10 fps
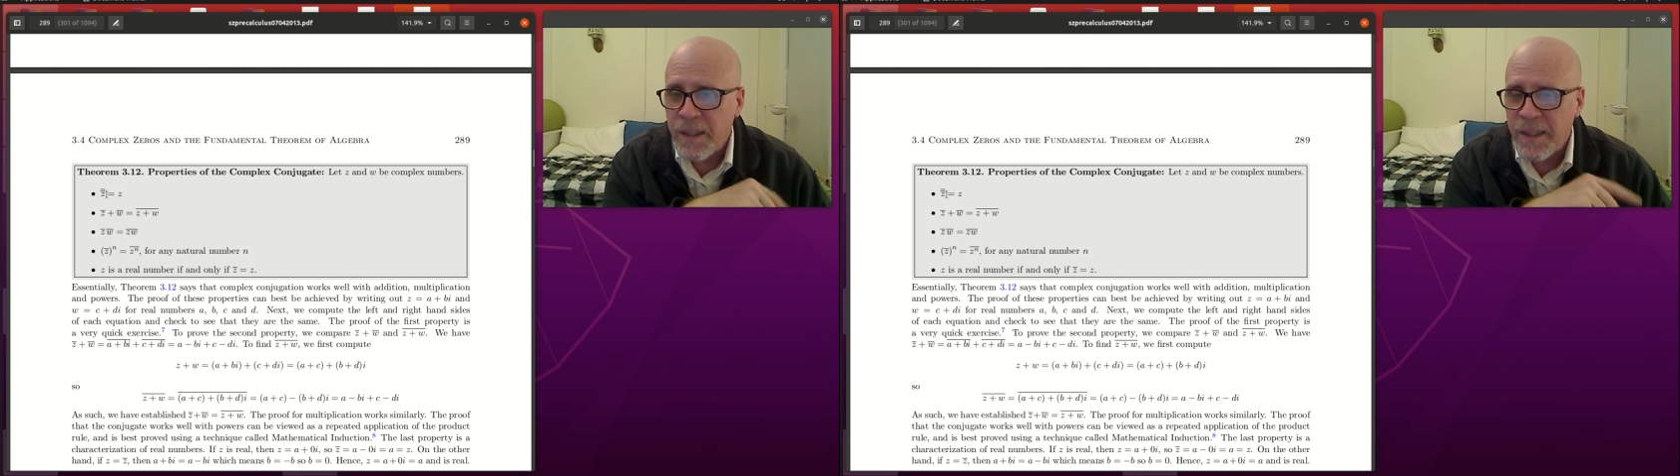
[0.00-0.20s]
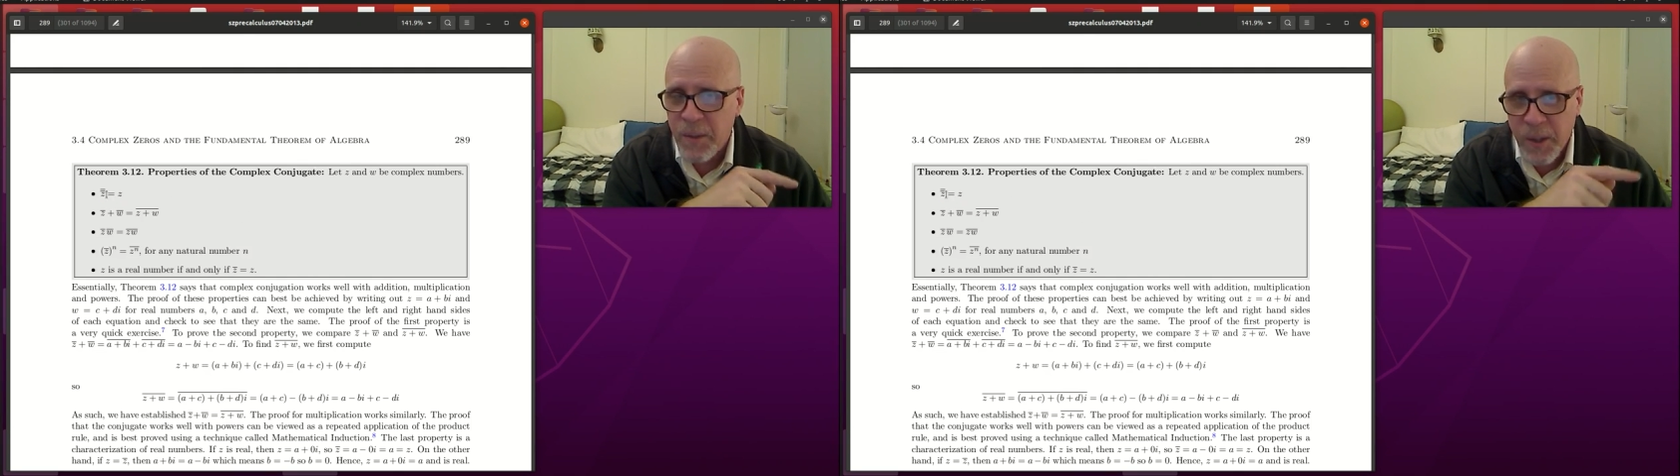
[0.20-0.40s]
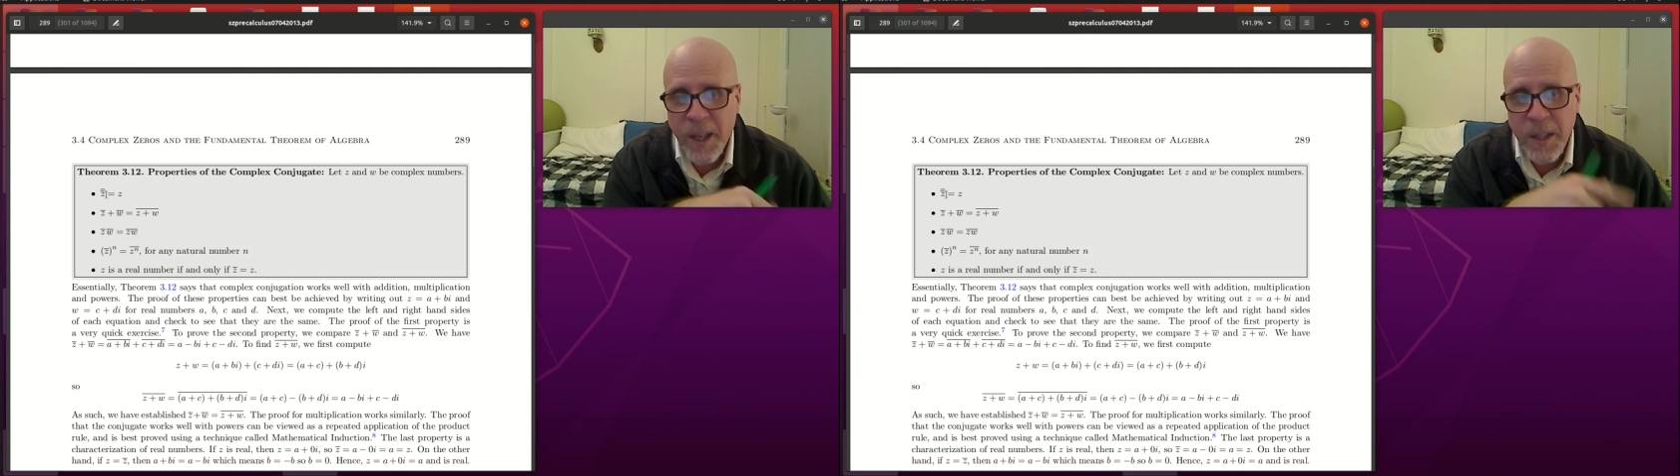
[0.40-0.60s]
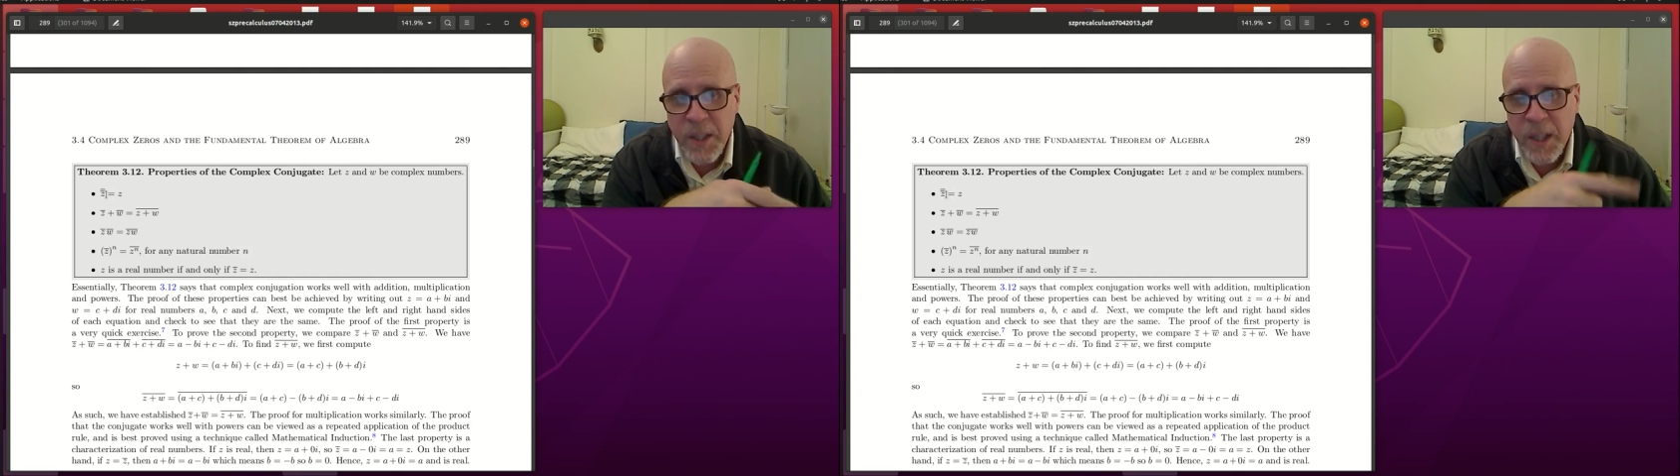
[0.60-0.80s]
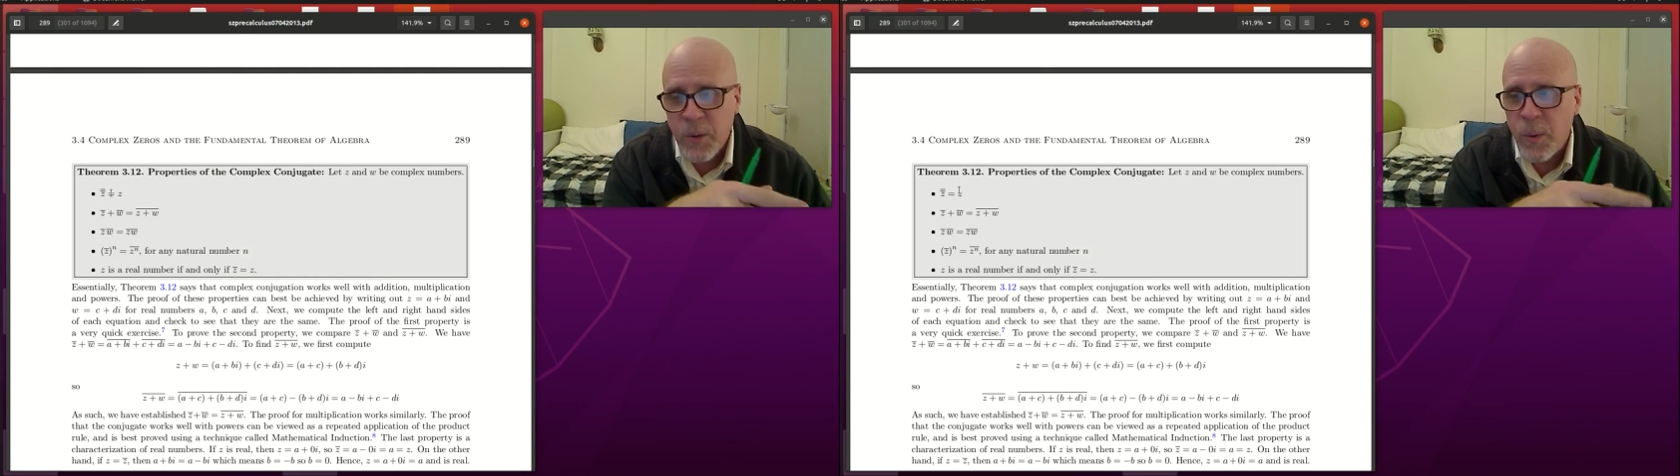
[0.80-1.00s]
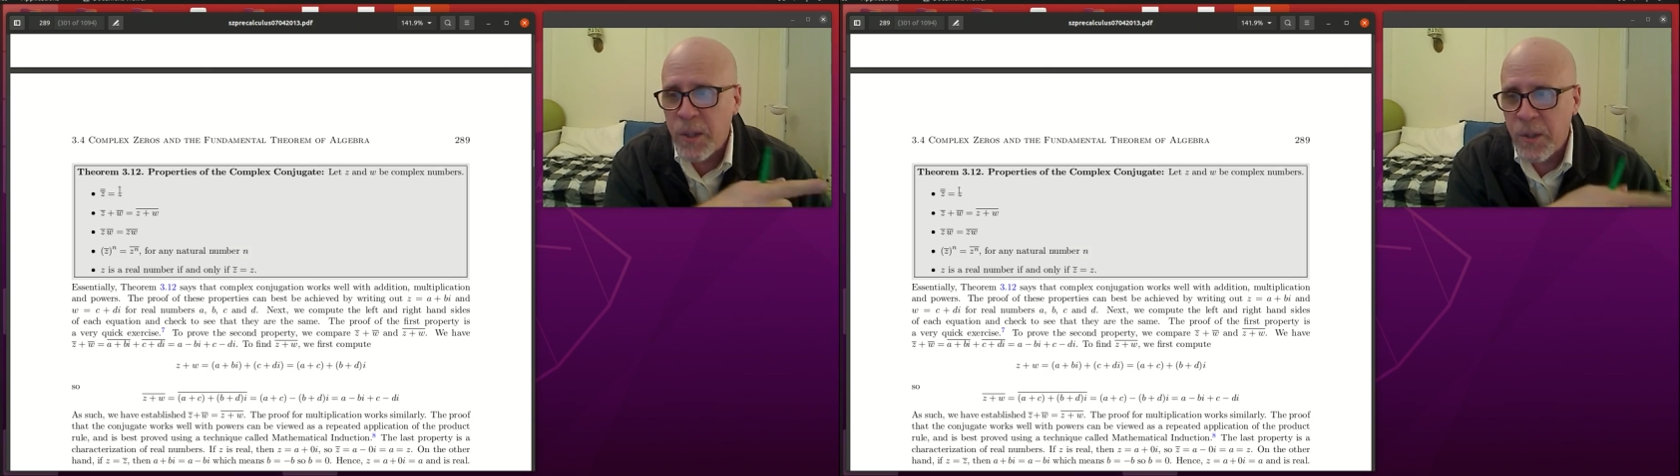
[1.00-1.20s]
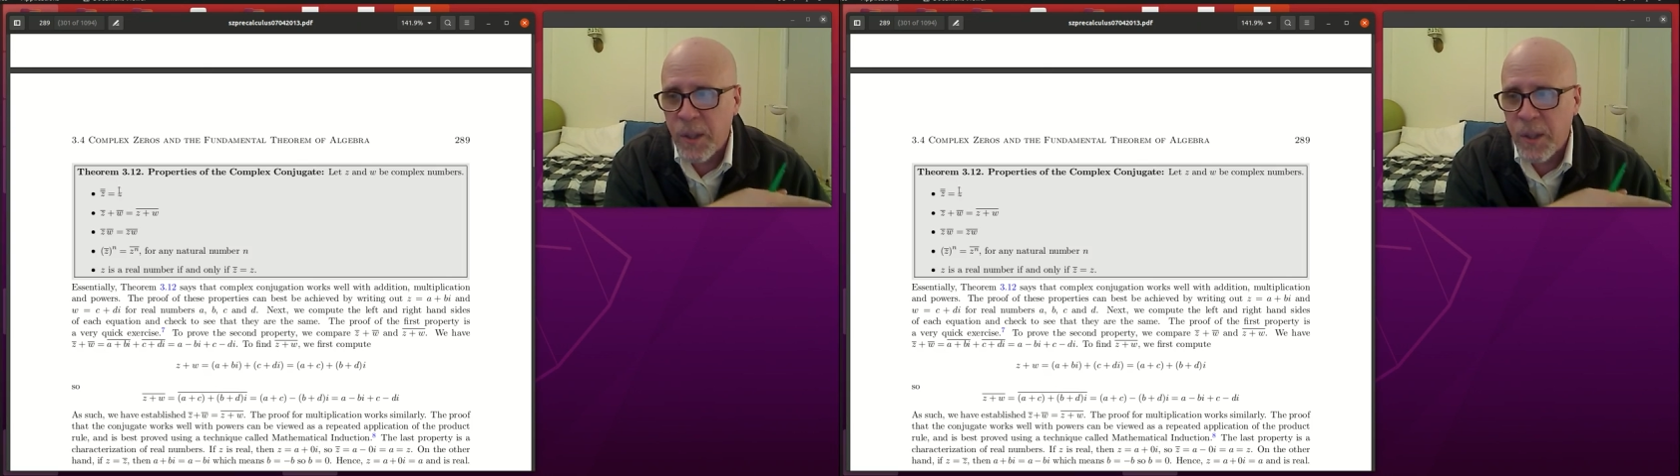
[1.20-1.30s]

If you conjugate twice,